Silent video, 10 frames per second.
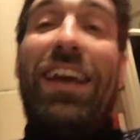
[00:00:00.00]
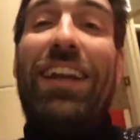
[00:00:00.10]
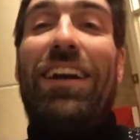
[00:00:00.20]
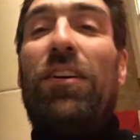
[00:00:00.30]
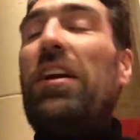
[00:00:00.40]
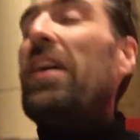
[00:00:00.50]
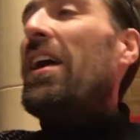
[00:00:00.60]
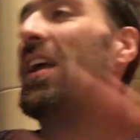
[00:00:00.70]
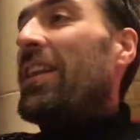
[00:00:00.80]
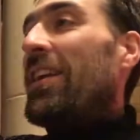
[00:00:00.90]
You know,
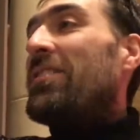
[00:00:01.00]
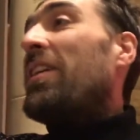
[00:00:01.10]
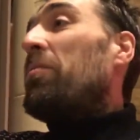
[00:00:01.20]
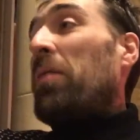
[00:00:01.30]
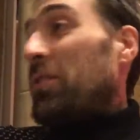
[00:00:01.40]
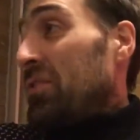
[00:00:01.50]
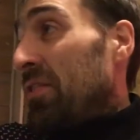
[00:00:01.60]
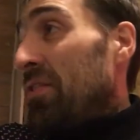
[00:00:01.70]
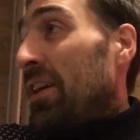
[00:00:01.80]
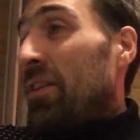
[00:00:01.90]
let's get the
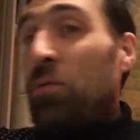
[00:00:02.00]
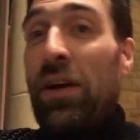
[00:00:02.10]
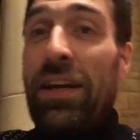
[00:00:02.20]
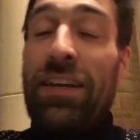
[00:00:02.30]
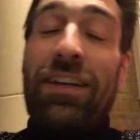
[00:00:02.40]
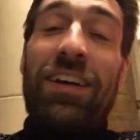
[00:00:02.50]
positives out of the way.